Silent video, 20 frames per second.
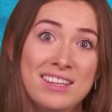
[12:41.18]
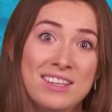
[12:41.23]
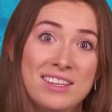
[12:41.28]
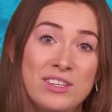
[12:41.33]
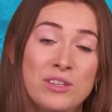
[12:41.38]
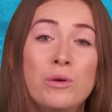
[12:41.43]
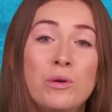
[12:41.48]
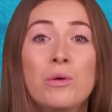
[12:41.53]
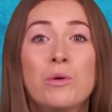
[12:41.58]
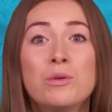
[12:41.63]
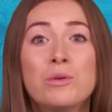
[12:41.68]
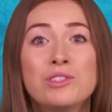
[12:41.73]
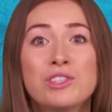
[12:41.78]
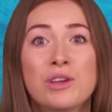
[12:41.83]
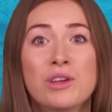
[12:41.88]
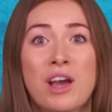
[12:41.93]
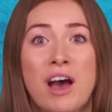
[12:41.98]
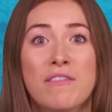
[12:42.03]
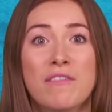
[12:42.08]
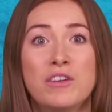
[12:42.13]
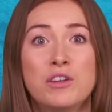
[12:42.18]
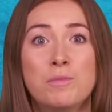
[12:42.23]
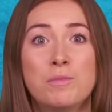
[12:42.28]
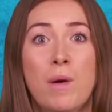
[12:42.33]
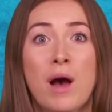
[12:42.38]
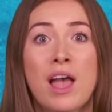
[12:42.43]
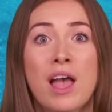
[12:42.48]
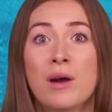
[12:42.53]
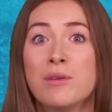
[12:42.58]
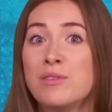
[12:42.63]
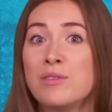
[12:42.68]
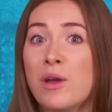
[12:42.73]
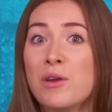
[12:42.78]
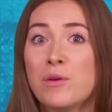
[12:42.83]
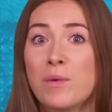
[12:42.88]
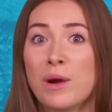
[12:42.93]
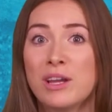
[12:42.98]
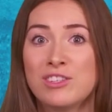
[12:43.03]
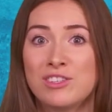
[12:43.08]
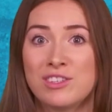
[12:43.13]
You're also covered by our no
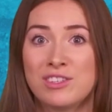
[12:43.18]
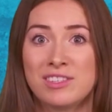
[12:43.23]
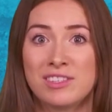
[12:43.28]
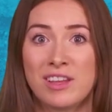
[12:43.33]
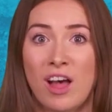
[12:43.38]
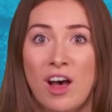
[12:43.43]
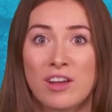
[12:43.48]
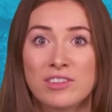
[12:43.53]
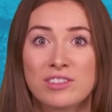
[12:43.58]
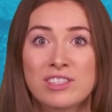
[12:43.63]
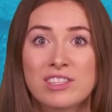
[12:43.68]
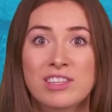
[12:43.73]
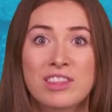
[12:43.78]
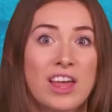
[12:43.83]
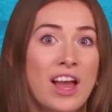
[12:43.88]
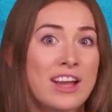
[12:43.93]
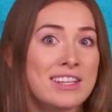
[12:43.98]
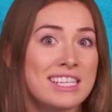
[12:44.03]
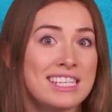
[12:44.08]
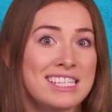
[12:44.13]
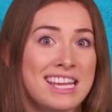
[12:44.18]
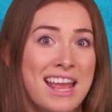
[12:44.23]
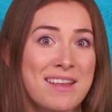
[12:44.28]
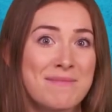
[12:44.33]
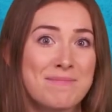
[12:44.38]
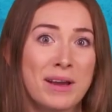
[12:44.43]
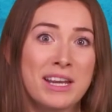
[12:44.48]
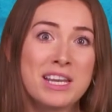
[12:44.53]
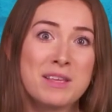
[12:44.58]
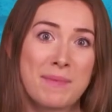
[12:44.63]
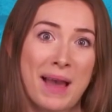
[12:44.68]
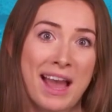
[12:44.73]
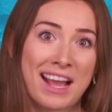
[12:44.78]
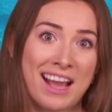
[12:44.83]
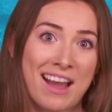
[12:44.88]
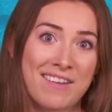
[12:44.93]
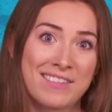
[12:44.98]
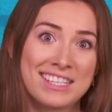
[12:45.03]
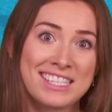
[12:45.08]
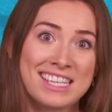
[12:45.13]
questions asked 30-day money-back
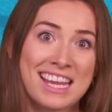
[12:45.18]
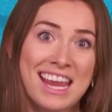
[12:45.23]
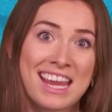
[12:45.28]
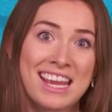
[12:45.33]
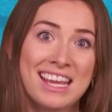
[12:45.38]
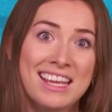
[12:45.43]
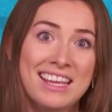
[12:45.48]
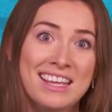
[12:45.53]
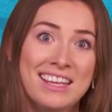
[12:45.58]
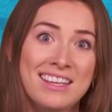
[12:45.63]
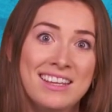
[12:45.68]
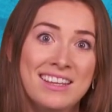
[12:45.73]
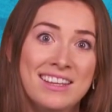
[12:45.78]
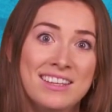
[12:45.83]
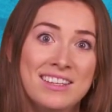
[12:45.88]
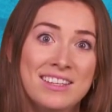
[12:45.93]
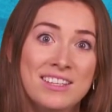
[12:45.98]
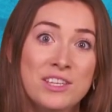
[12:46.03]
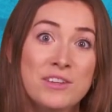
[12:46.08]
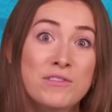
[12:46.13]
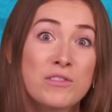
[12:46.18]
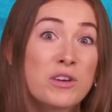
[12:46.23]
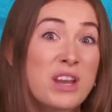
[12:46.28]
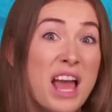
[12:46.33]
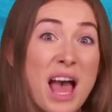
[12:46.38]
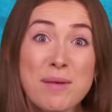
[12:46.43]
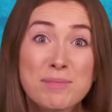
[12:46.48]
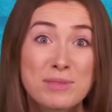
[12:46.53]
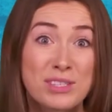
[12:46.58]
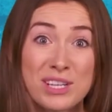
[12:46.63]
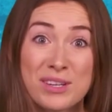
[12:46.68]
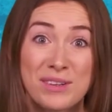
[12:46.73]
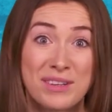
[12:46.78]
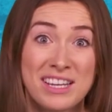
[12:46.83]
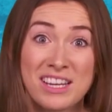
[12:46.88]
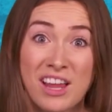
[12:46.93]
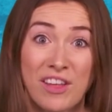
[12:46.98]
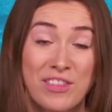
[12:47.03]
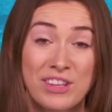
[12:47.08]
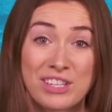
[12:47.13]
guarantee. You've got
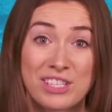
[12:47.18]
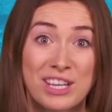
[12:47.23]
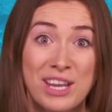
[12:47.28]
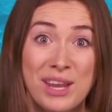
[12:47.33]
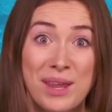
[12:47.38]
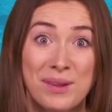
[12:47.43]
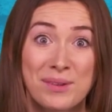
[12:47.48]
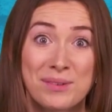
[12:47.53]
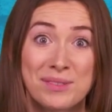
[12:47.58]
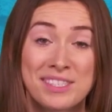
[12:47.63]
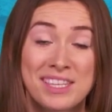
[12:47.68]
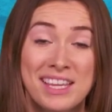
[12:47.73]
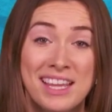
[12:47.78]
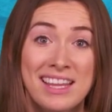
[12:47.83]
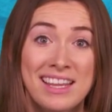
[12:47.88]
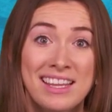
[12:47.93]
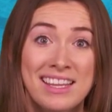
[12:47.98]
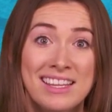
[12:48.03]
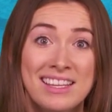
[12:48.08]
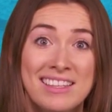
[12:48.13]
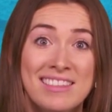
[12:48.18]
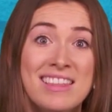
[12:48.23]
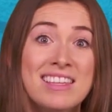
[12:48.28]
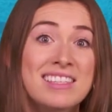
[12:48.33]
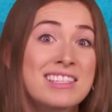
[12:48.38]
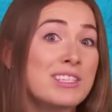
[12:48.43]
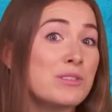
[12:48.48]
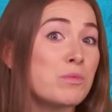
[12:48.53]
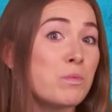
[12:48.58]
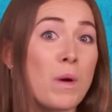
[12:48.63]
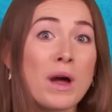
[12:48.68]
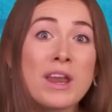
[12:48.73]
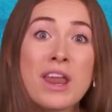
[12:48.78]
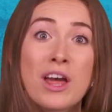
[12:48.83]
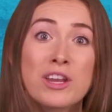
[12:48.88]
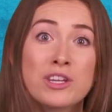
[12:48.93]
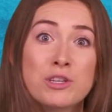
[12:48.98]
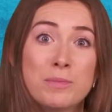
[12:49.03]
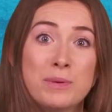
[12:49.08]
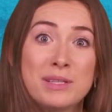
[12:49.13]
absolutely nothing to lose. This is
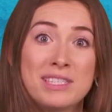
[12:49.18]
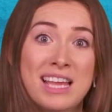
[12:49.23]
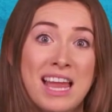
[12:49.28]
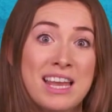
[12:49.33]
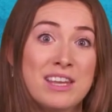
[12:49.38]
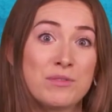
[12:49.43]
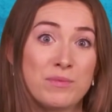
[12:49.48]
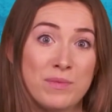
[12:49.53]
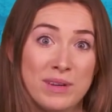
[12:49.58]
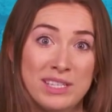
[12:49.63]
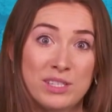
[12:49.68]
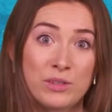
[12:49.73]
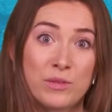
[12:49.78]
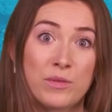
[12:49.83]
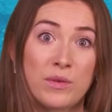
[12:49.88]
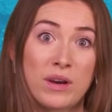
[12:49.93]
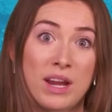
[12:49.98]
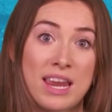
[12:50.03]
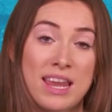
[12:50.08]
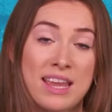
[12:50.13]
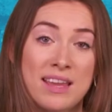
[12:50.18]
100% risk-free.